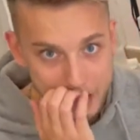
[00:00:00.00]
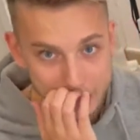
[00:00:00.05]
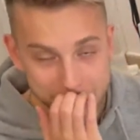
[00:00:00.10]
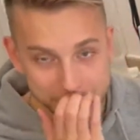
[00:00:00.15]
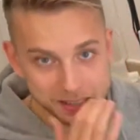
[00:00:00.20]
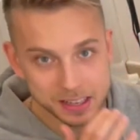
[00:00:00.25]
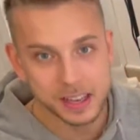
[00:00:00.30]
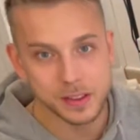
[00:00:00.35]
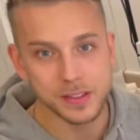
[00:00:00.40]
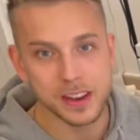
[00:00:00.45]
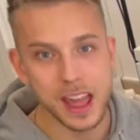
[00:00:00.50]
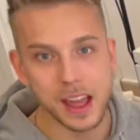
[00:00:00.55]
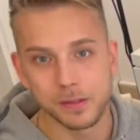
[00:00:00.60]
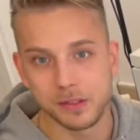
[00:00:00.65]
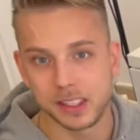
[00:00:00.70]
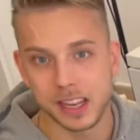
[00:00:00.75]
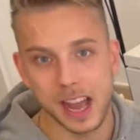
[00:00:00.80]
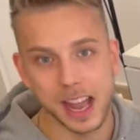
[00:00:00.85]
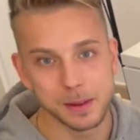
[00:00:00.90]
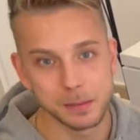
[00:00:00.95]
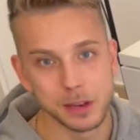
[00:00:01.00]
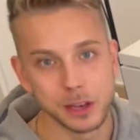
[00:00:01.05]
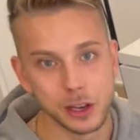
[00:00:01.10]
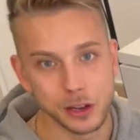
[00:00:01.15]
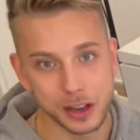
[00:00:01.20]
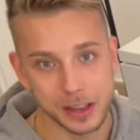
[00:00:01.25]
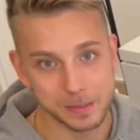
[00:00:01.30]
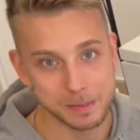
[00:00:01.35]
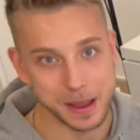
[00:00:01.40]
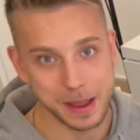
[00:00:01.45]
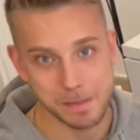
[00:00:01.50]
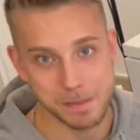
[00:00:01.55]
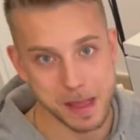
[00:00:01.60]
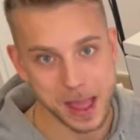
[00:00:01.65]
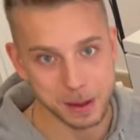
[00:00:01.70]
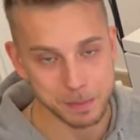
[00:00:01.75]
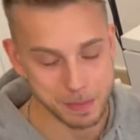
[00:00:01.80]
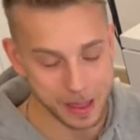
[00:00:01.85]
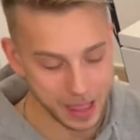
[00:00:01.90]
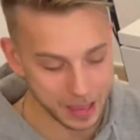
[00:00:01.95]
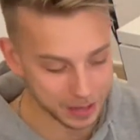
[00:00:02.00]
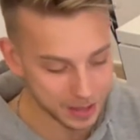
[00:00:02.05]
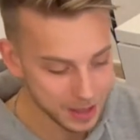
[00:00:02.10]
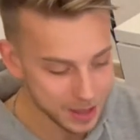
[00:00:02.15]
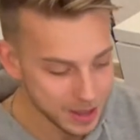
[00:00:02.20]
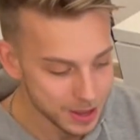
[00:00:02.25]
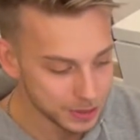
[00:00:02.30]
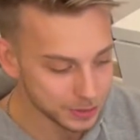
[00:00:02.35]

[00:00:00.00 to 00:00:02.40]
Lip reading: They didn't even have time to look at my backpack.